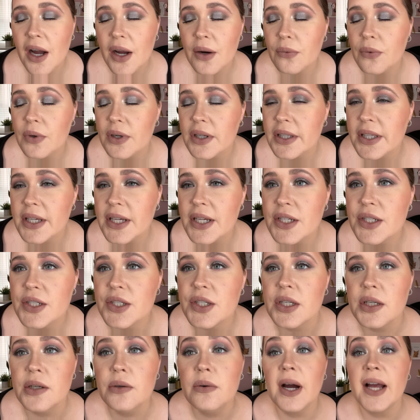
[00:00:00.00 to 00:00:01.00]
I really
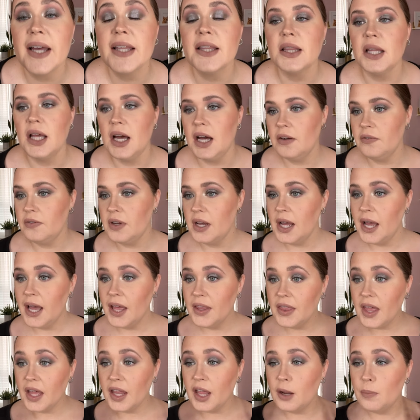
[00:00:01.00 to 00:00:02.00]
do. I love
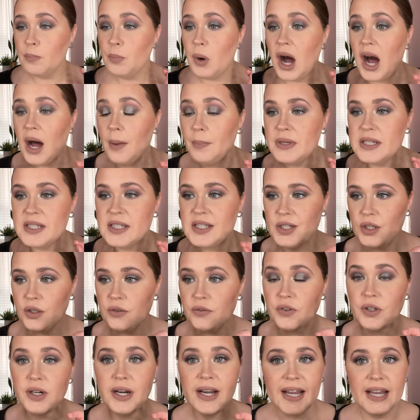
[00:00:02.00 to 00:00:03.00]
that like pop of
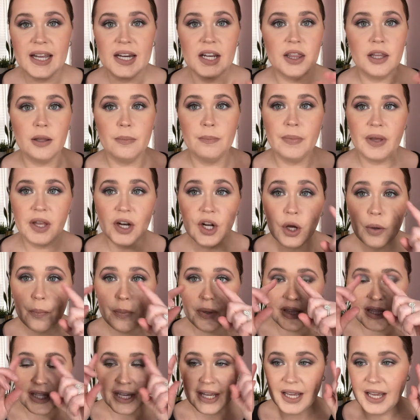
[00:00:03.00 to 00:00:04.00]
silver in the middle,
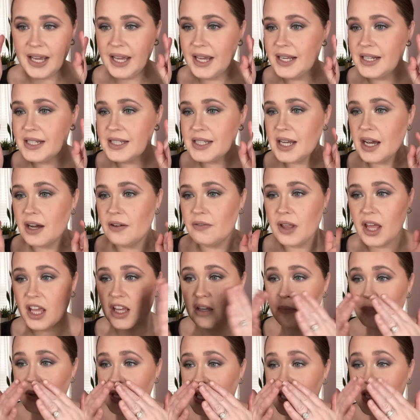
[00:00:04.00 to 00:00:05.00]
but the hint of
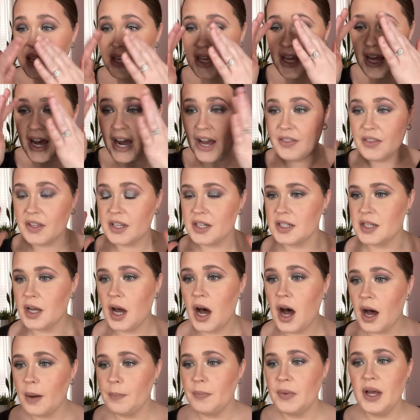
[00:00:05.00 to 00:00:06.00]
like pinky at the
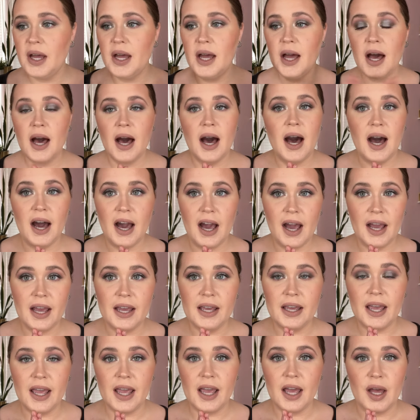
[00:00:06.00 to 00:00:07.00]
top.
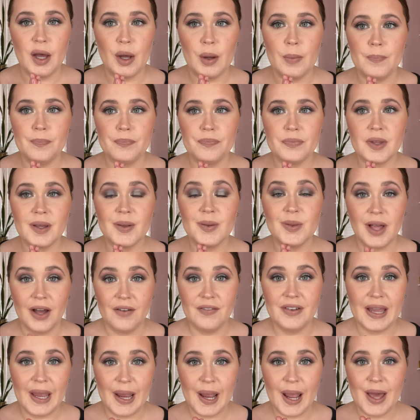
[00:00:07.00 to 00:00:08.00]
I am
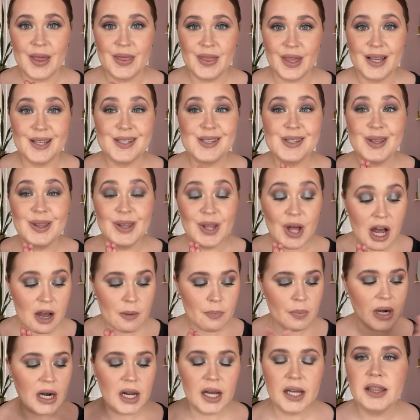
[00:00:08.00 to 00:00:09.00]
loving this
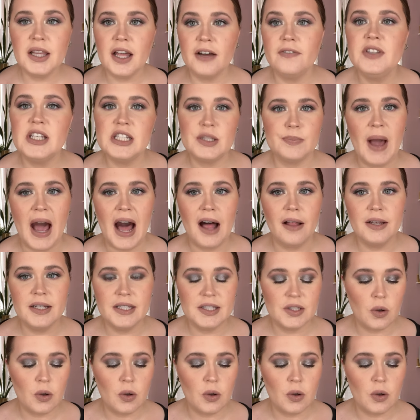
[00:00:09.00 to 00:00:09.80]
look, but I love this palette.